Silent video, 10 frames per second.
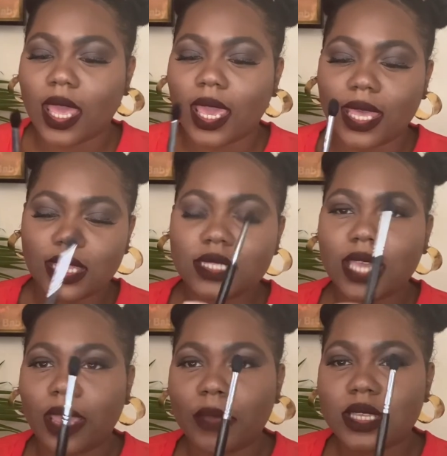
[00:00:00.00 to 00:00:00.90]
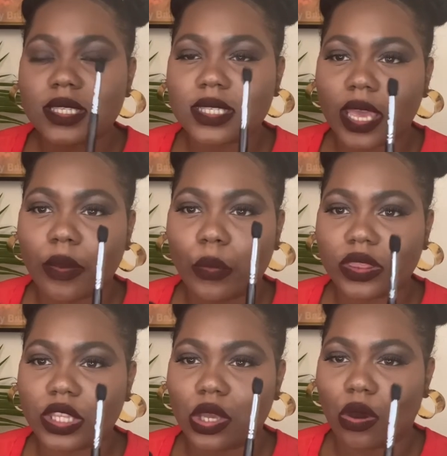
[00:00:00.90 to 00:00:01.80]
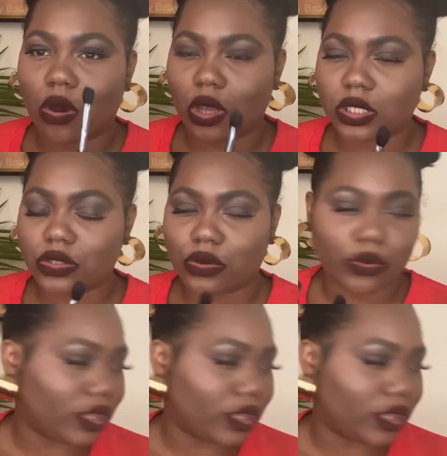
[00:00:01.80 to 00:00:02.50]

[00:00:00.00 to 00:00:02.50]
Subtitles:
And this came in the set with the also